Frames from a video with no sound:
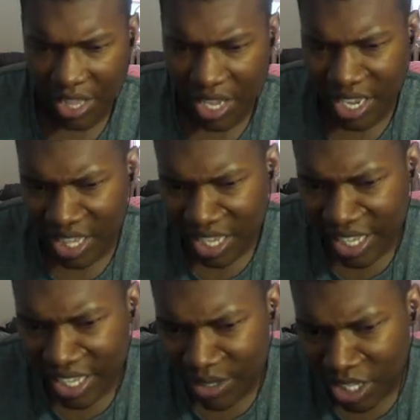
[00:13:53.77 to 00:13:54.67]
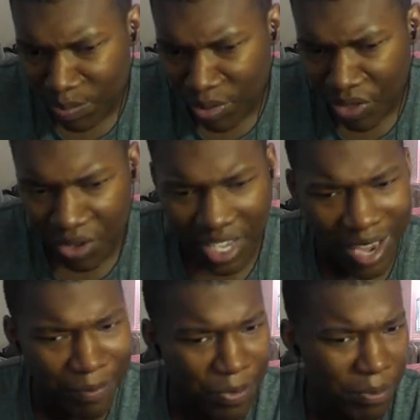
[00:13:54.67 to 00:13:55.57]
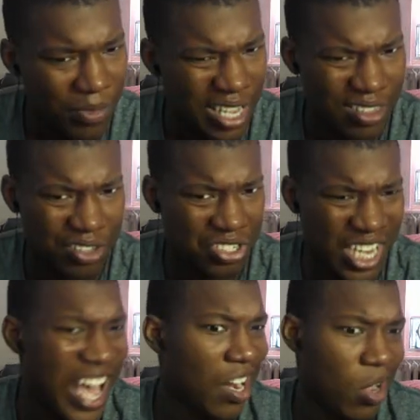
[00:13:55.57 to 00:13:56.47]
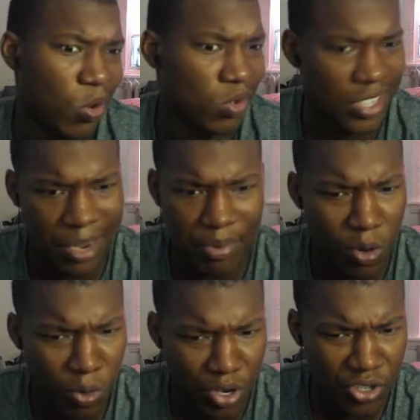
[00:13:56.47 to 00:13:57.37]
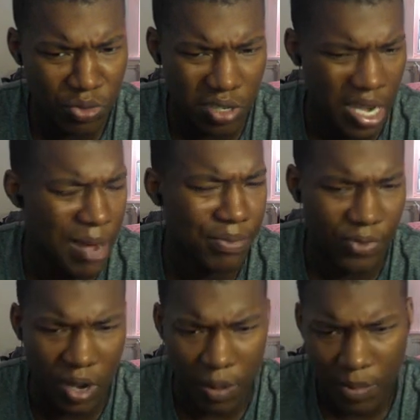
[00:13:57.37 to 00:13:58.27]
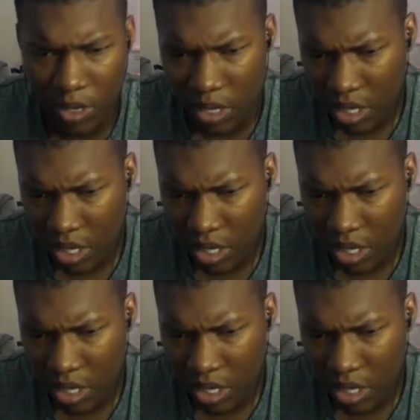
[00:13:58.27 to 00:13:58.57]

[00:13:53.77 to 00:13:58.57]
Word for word: And then this brother came from like the shadows. Like, bro, where did you come from?